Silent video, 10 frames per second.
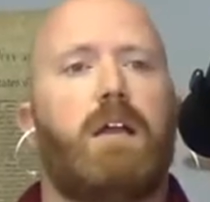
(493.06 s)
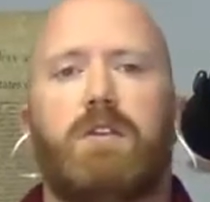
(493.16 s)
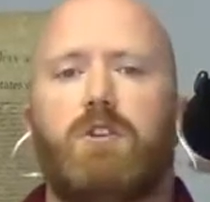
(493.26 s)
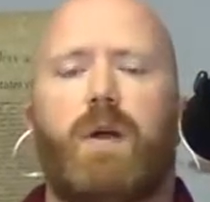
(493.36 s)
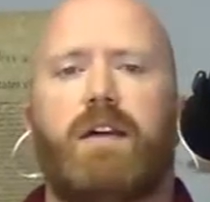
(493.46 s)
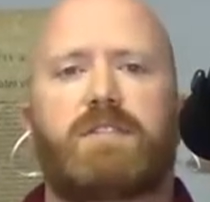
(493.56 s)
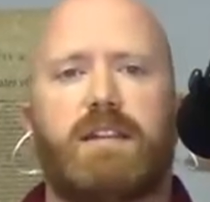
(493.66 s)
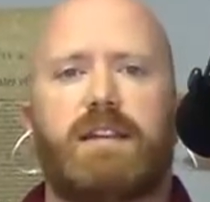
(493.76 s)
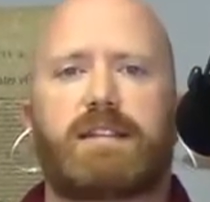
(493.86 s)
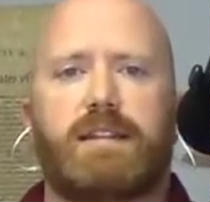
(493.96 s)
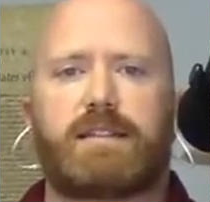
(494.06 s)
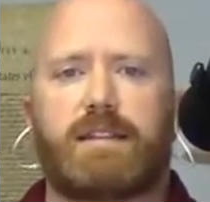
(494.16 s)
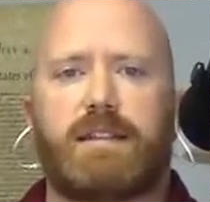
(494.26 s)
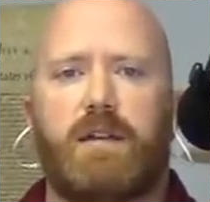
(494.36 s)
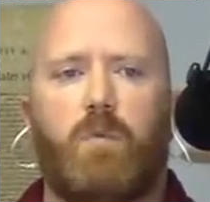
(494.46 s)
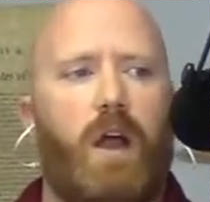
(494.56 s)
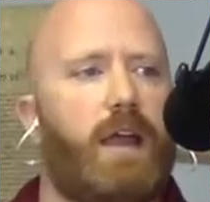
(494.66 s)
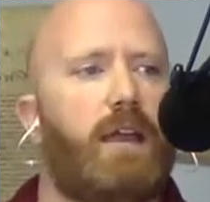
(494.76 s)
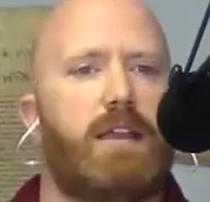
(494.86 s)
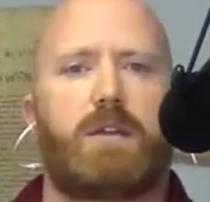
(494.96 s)
You have citizens the same
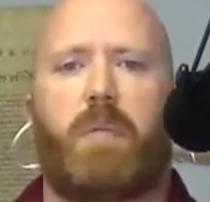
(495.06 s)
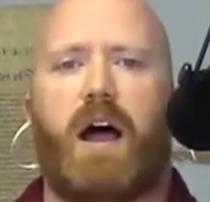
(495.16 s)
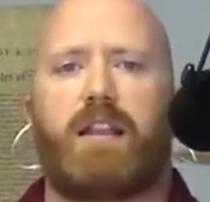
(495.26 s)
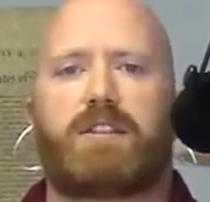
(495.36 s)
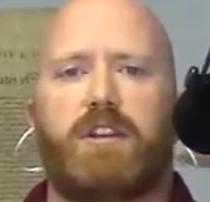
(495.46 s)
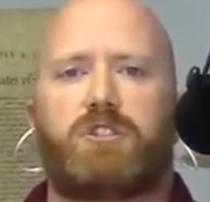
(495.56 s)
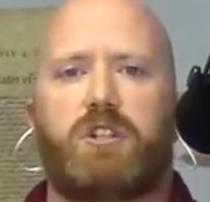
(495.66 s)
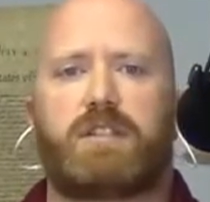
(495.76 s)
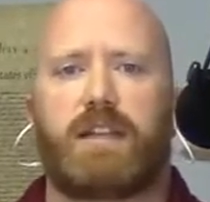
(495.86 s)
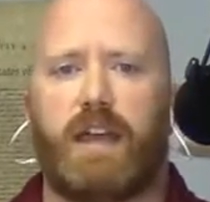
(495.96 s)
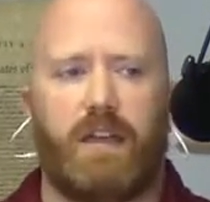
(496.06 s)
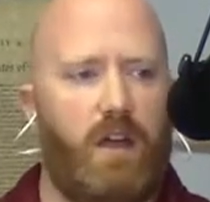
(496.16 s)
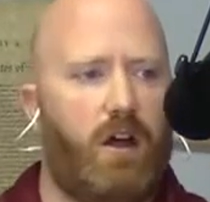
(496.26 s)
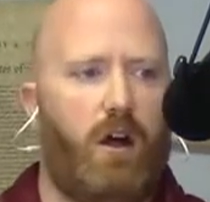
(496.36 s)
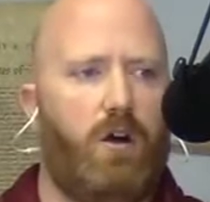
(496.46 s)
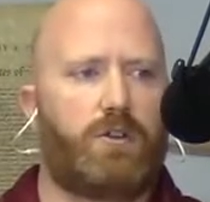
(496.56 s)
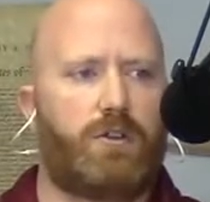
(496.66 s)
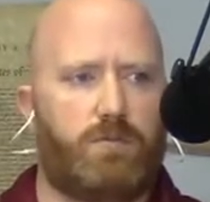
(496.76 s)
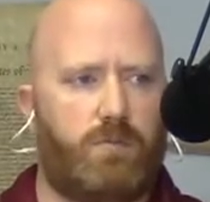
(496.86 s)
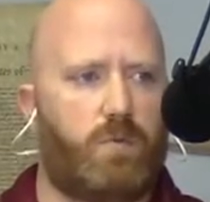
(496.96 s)
way. The politicians say, oh,
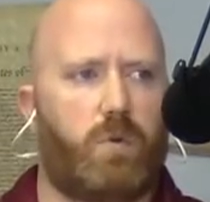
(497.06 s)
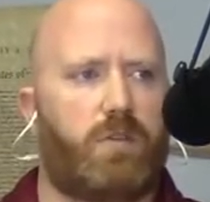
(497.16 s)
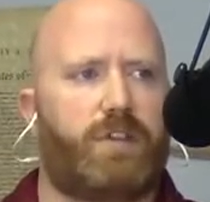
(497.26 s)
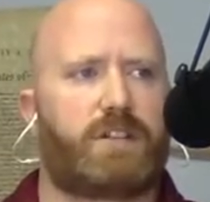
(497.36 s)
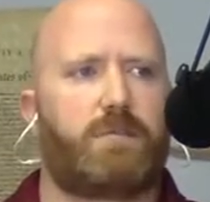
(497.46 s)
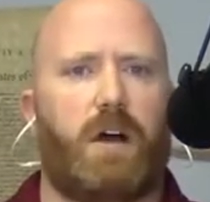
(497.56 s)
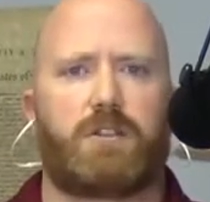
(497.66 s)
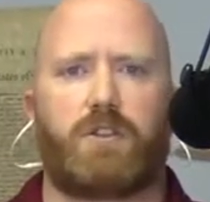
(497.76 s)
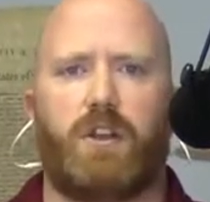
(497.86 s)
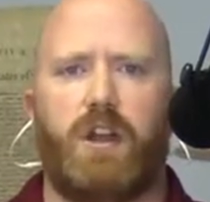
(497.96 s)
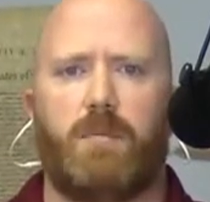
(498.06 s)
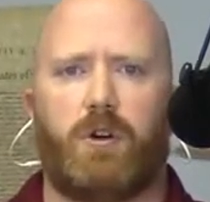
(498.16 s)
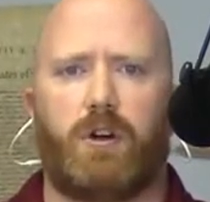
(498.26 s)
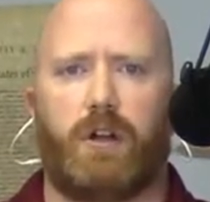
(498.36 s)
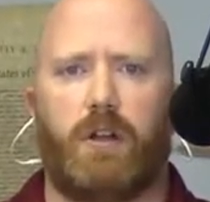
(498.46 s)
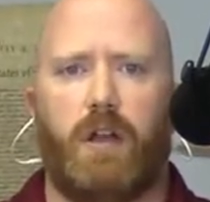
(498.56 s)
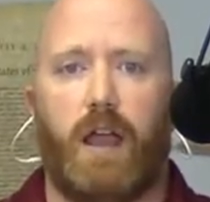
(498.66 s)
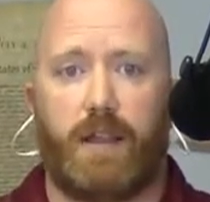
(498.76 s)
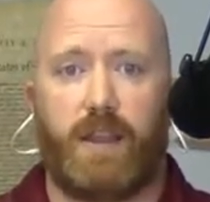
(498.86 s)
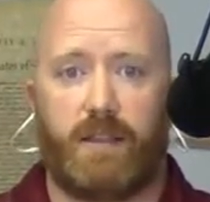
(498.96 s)
we're victimizing the neighborhood.
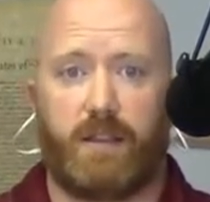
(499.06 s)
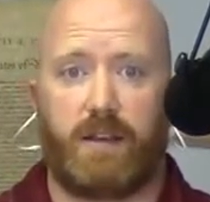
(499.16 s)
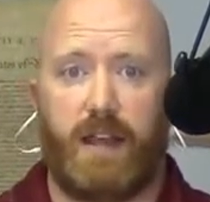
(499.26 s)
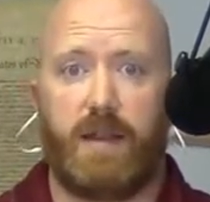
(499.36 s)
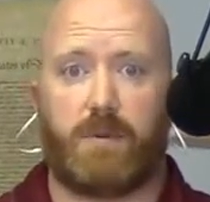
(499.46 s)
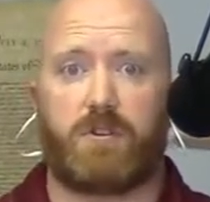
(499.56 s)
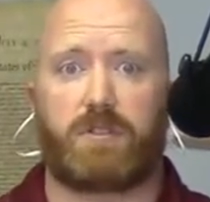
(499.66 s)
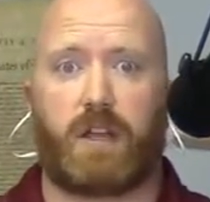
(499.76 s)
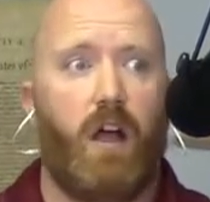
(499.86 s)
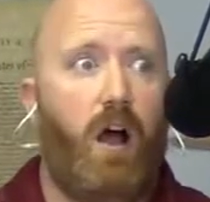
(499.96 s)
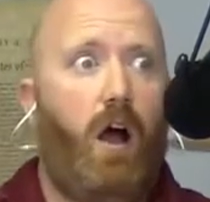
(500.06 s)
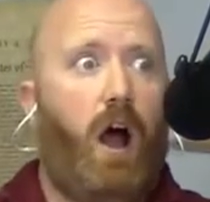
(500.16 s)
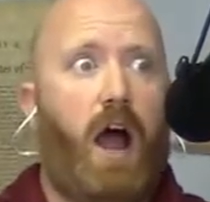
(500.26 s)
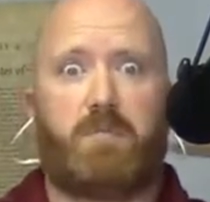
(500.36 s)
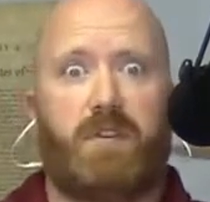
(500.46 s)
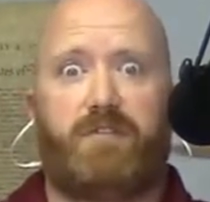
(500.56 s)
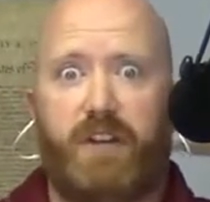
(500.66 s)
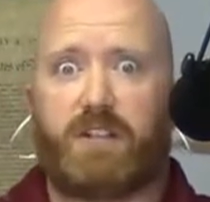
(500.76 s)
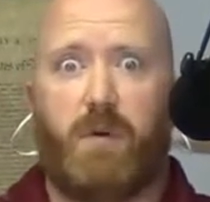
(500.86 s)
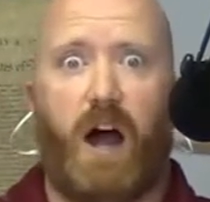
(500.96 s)
And then the neighbors think, oh, I've been
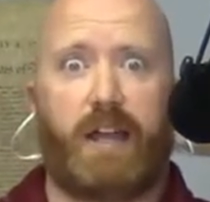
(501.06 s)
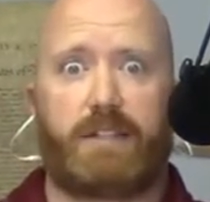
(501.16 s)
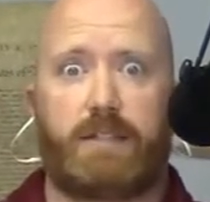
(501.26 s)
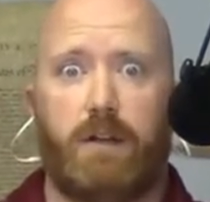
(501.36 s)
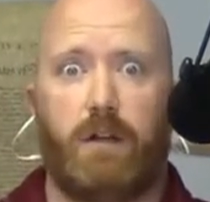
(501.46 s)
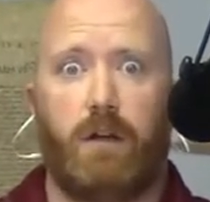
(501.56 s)
victimized.